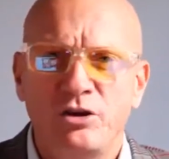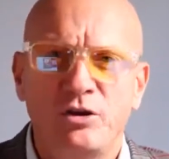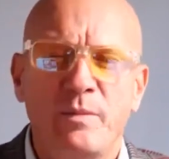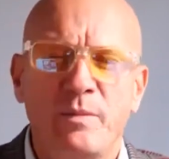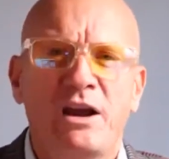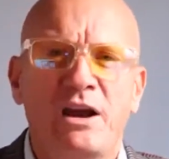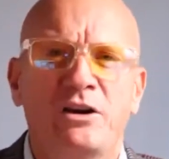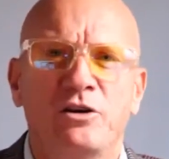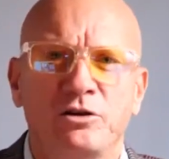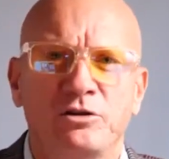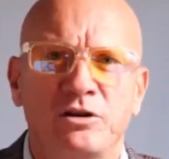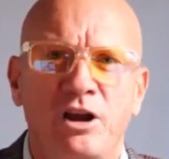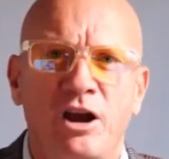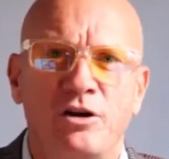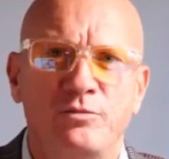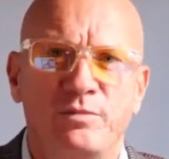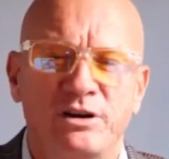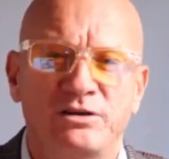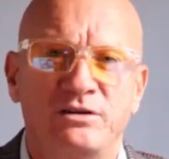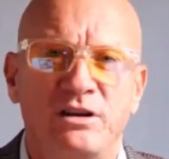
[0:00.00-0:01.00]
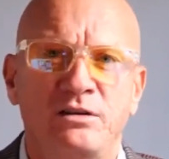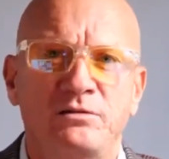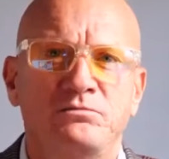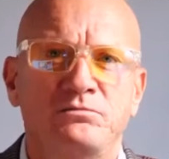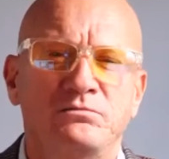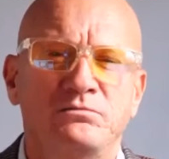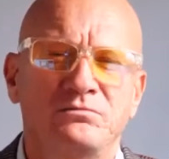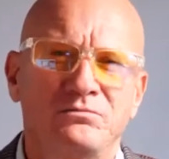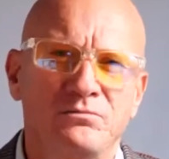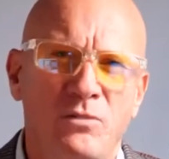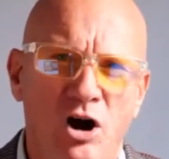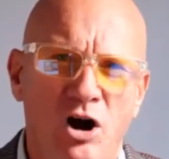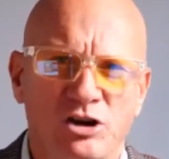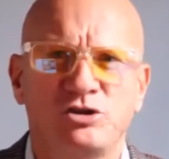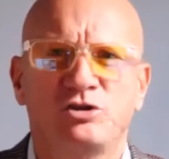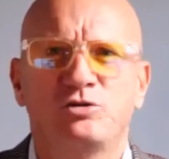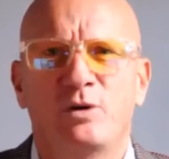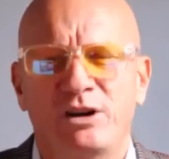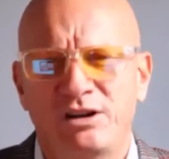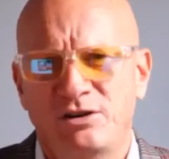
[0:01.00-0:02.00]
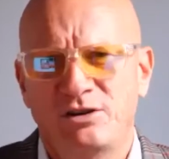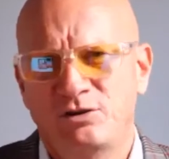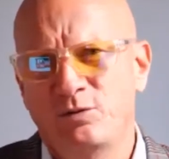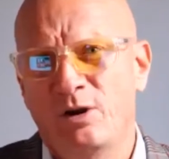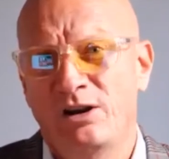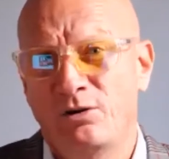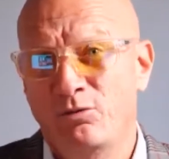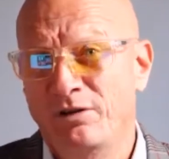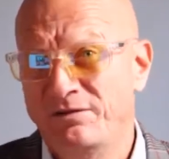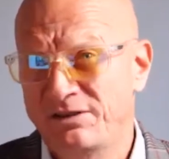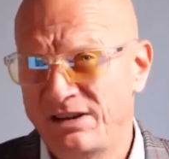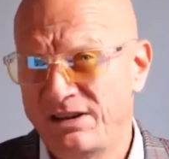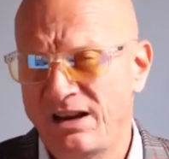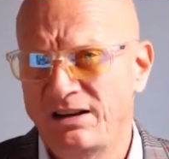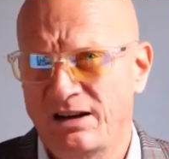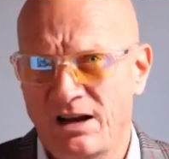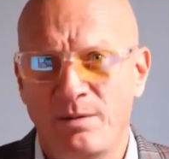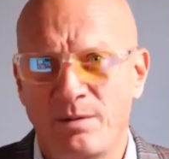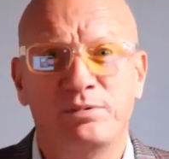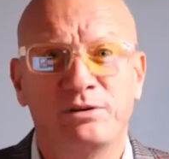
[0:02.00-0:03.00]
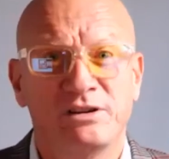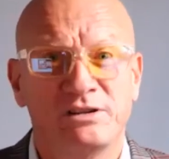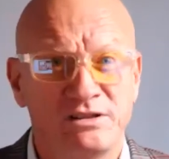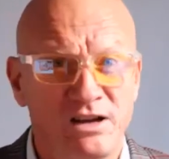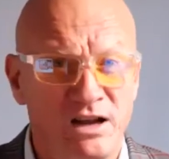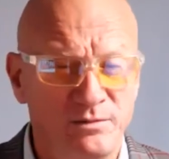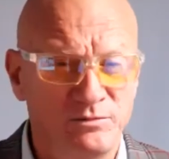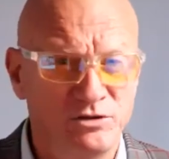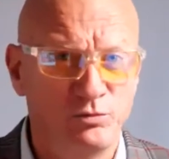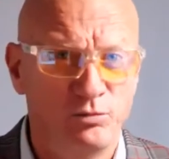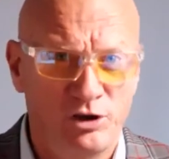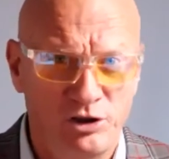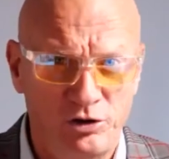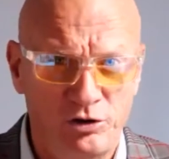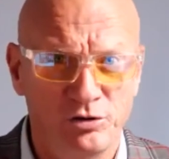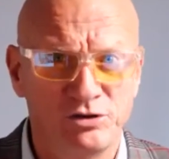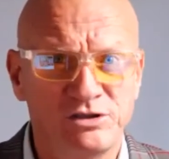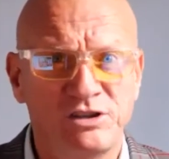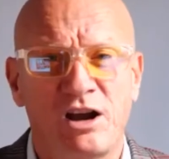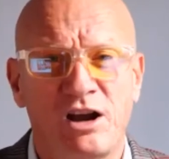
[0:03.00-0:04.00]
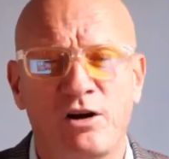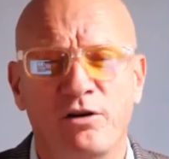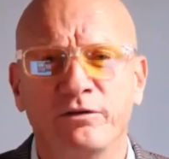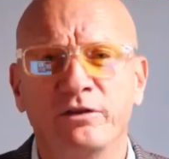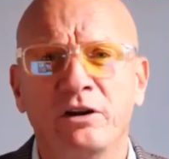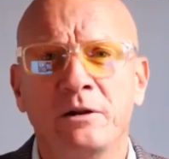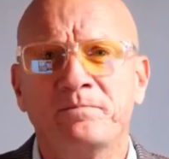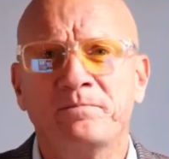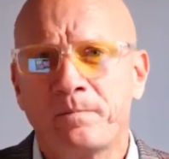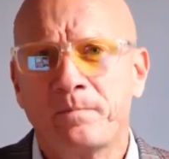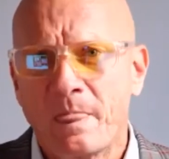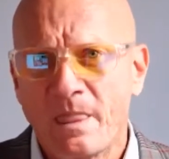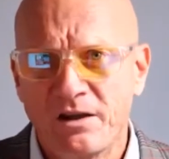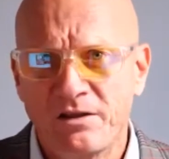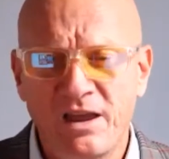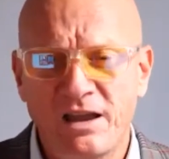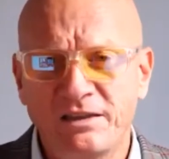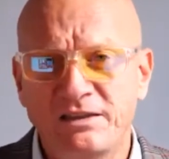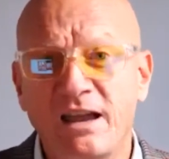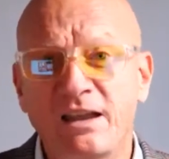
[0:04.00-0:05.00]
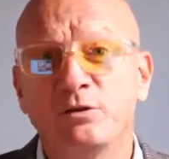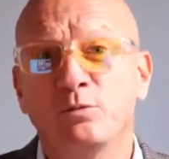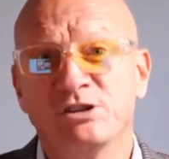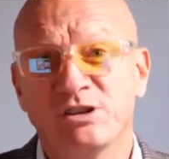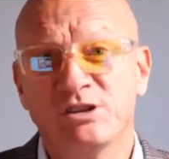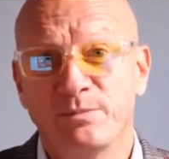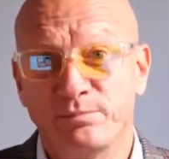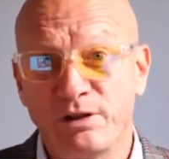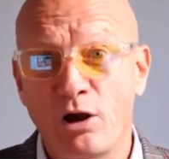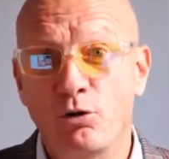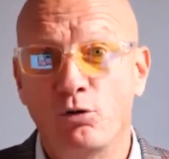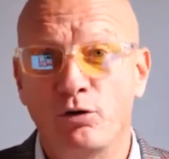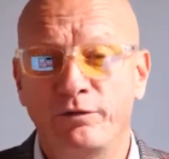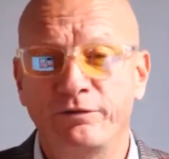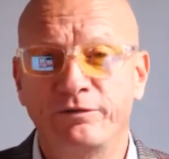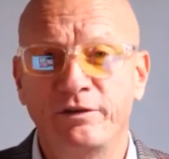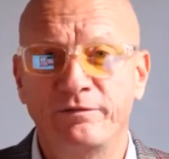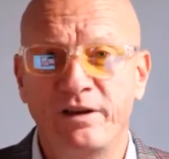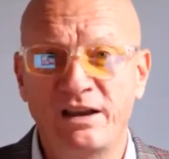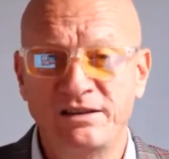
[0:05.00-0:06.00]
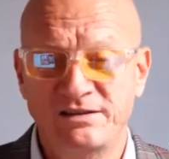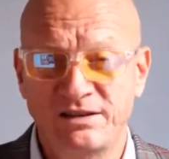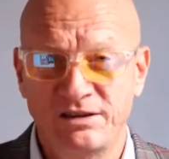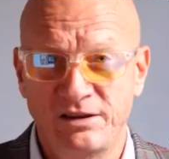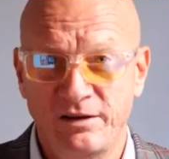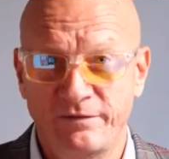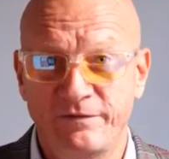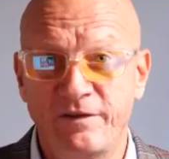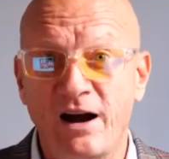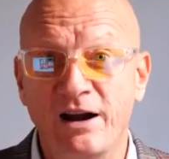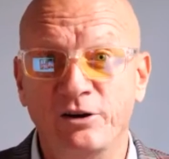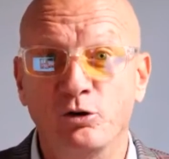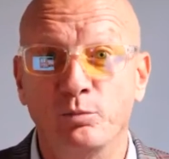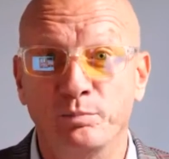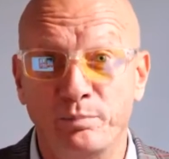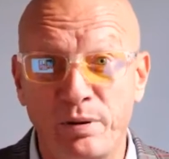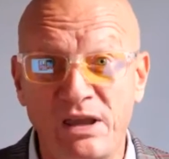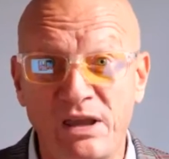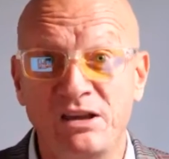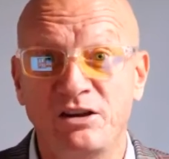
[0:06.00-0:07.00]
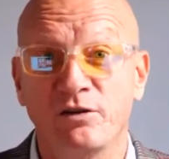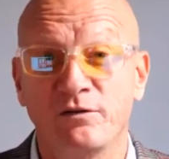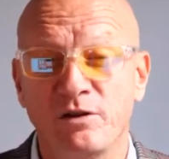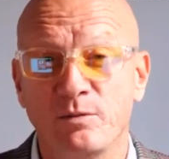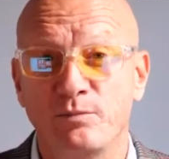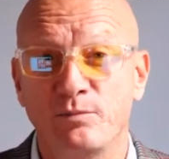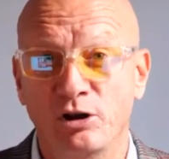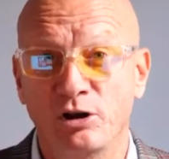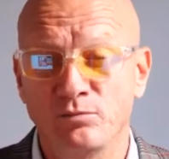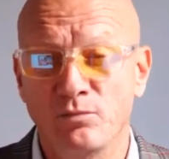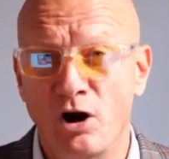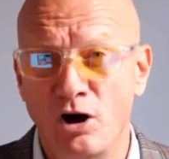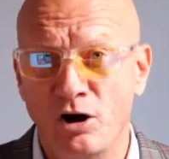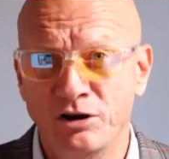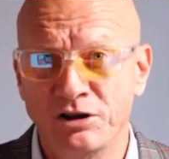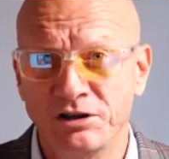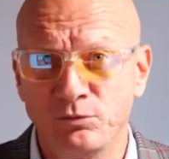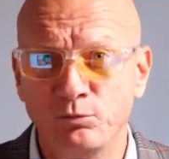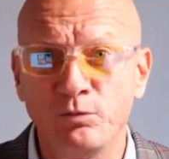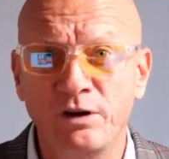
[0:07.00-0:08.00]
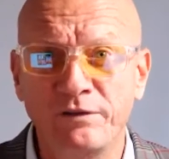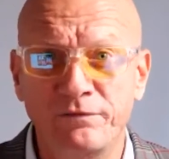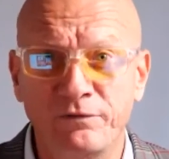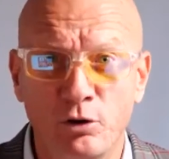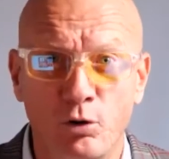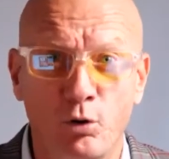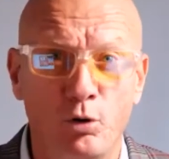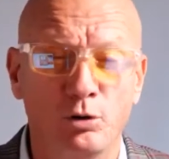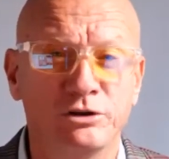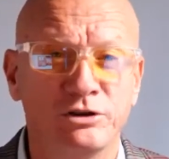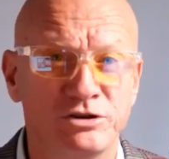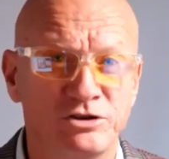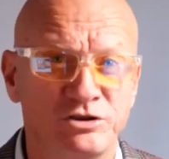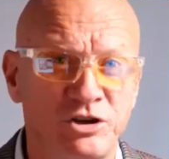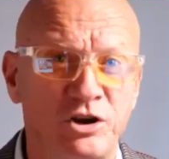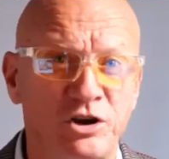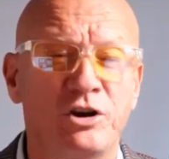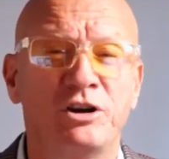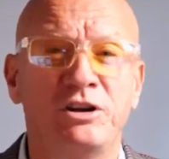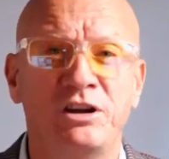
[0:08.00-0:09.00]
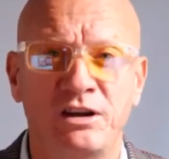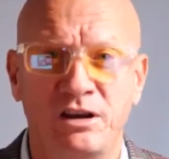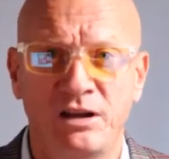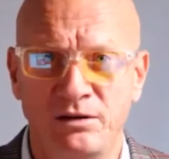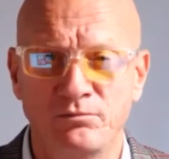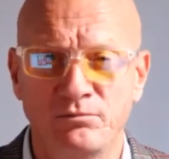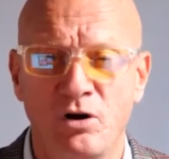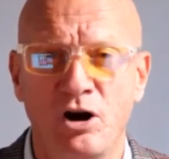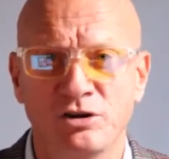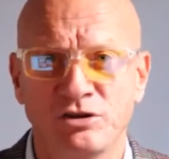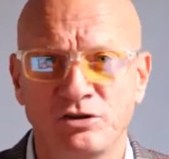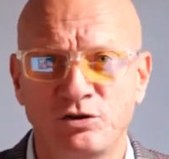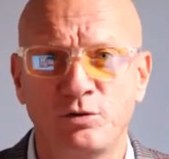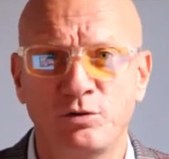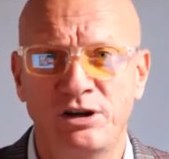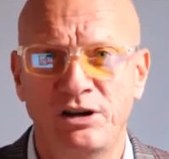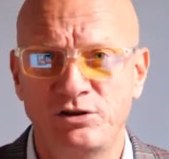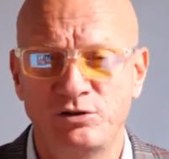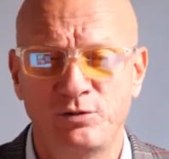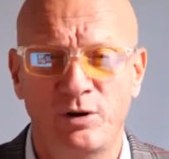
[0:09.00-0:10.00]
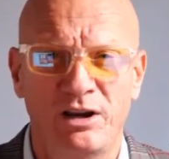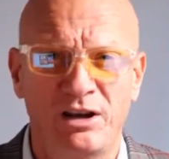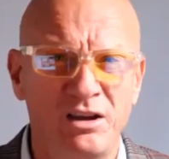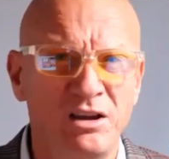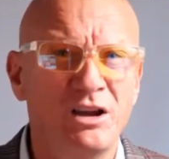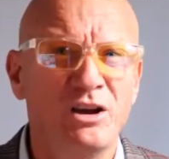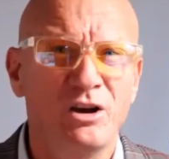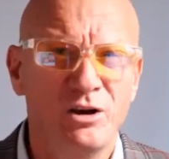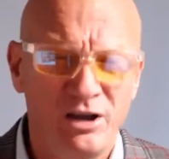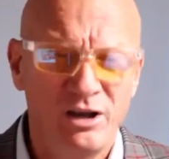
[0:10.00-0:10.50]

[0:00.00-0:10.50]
you may not know, but in March 2020 we've said a couple of times with yourself that was a blow-off event in the final peak of the bond market. And we've called a turning in March 2020.